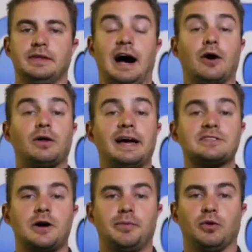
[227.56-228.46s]
Our
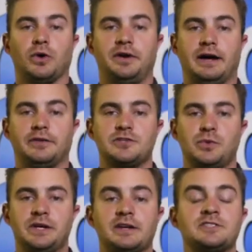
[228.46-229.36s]
last couple to run down this
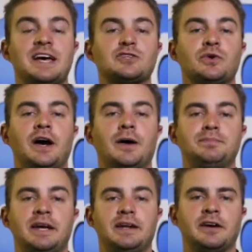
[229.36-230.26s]
week is actually an
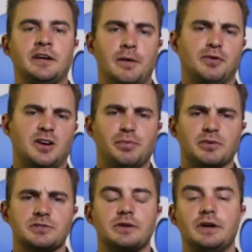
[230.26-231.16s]
update on a couple
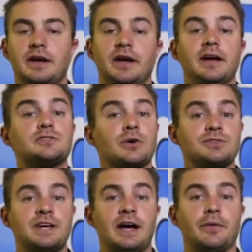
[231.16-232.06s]
couples. It
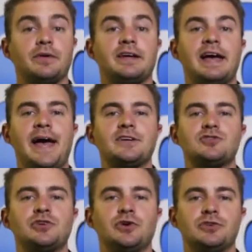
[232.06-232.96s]
turns out that
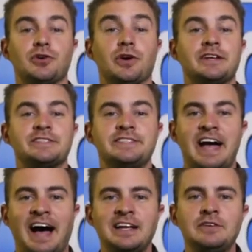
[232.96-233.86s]
Ashton Kutcher is
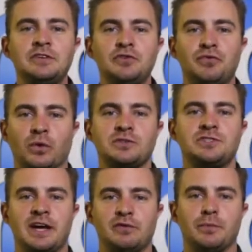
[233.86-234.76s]
not even
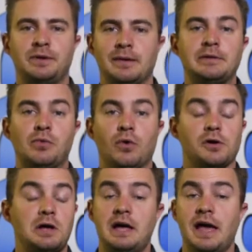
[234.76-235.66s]
divorced yet from Demi
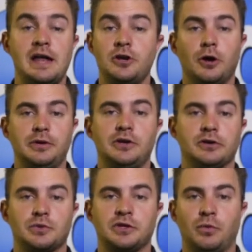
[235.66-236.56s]
Moore, and nobody
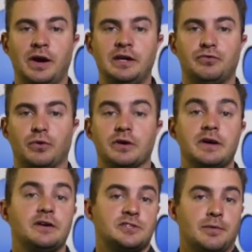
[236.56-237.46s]
knows what they're waiting for.
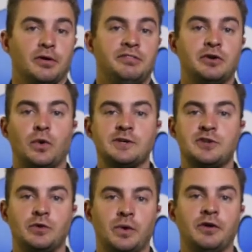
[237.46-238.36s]
Some are even
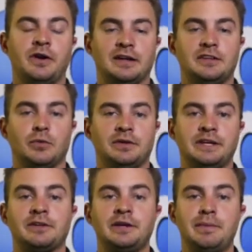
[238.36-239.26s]
questioning whether or not they were
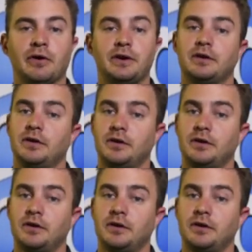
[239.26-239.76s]
legally married.